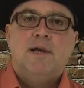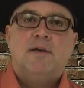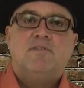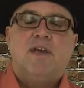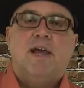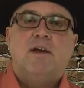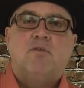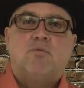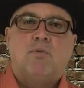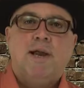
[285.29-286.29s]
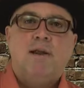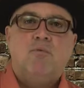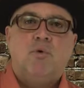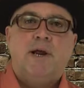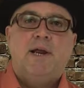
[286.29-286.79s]
It's a
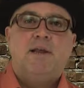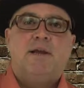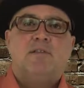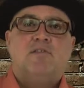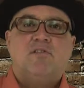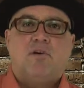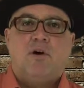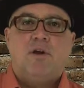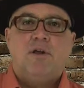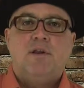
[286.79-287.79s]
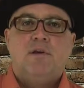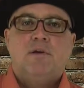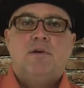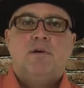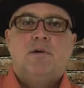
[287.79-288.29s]
great way to get started.
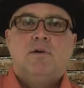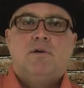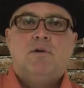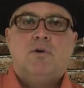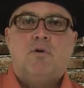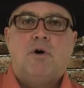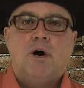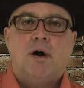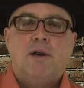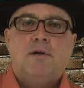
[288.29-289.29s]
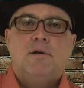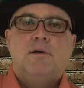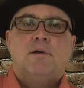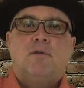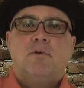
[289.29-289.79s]
You go on,
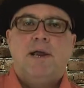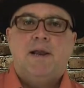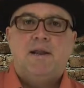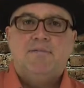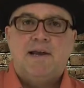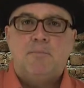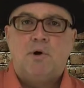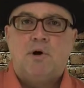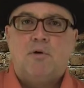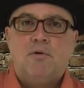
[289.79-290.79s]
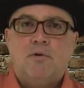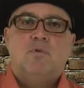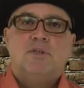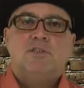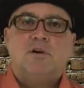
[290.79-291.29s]
create a demo,
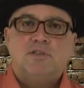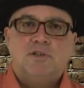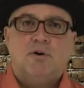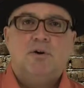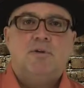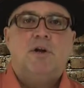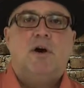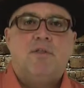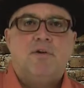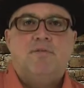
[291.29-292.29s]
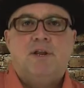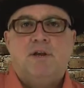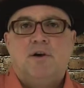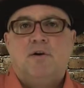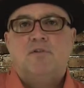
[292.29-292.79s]
which I'll show you in other
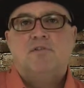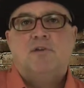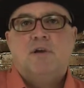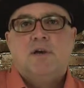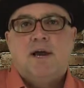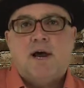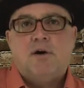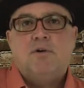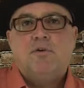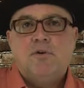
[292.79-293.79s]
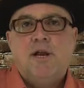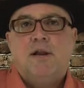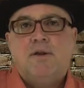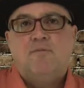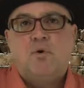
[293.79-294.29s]
videos, how to
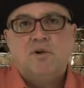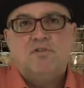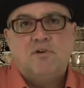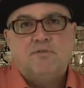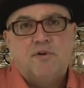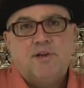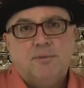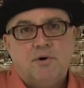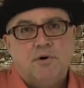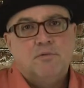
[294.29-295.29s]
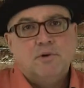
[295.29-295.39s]
create a voiceover demo.